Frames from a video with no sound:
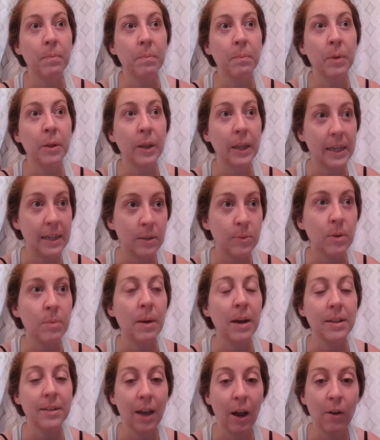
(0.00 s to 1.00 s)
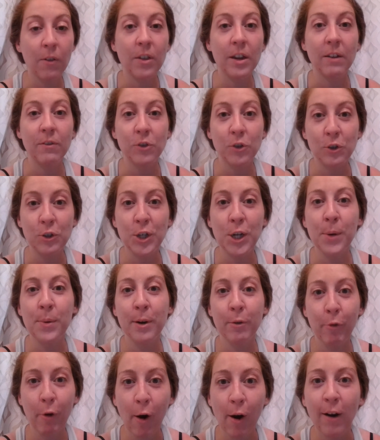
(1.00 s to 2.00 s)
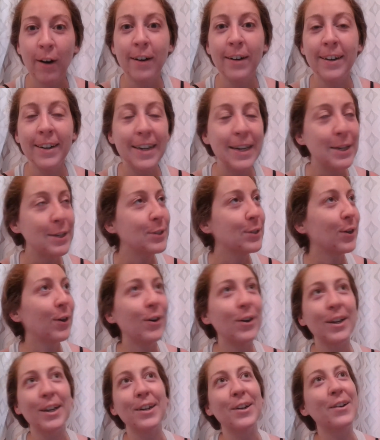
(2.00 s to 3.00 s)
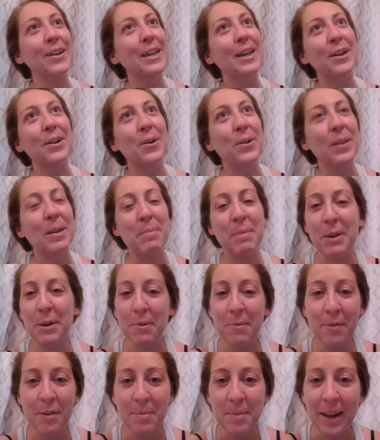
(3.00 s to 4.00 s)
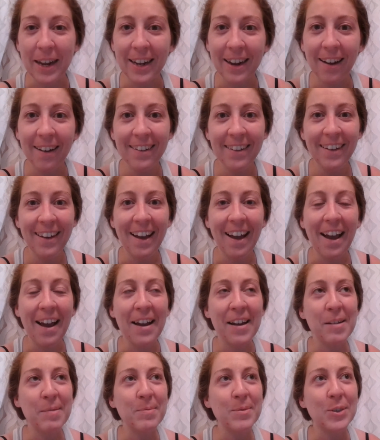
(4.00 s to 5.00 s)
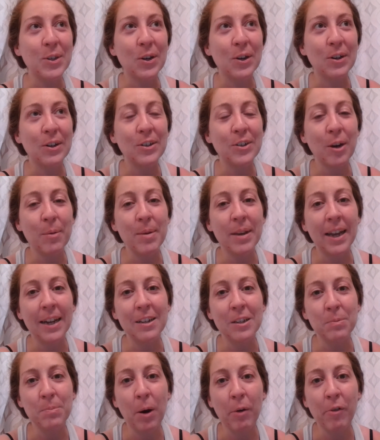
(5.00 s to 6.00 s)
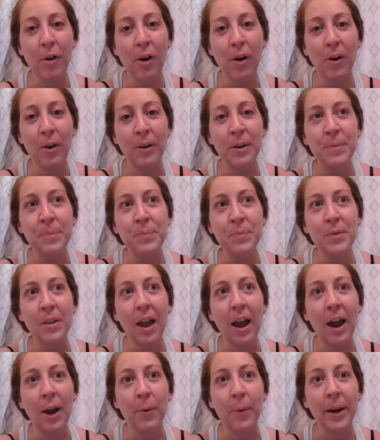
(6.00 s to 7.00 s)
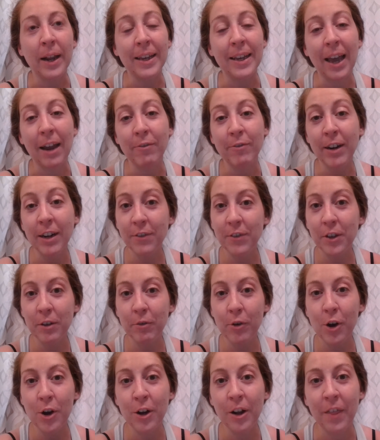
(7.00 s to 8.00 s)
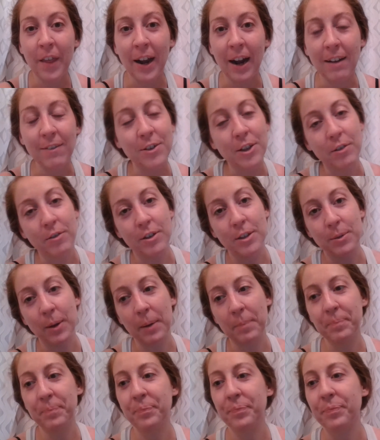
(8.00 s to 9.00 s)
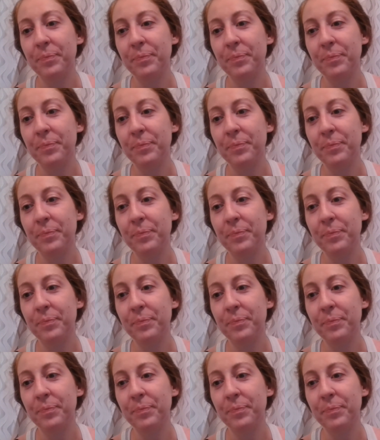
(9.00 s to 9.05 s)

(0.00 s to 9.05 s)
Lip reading: Pleased with myself that I've done 2 in a row. So you know it can only be up from here. So join me again tomorrow when I get ready for the run, and then after the run as well.